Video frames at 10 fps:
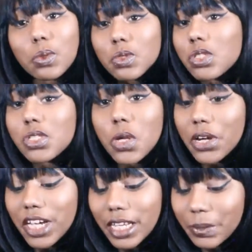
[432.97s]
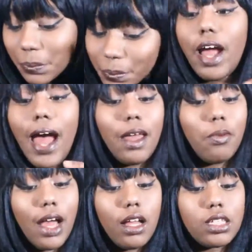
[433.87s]
sorry. For
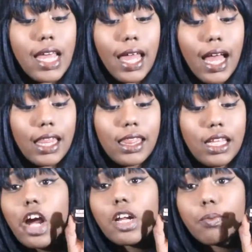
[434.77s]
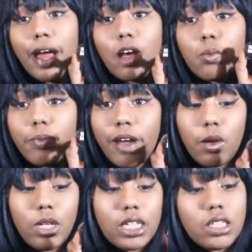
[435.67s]
eyebrows, I got the dark brown
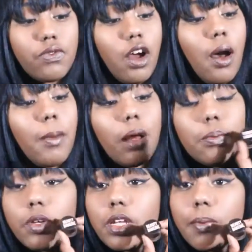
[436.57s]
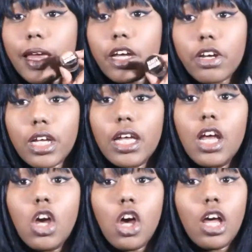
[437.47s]
brownies from Beauty Bakery.
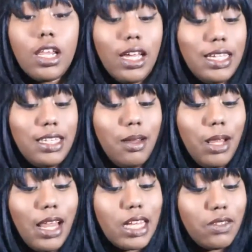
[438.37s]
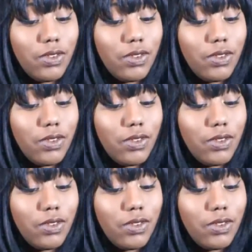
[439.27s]
Like I said in my last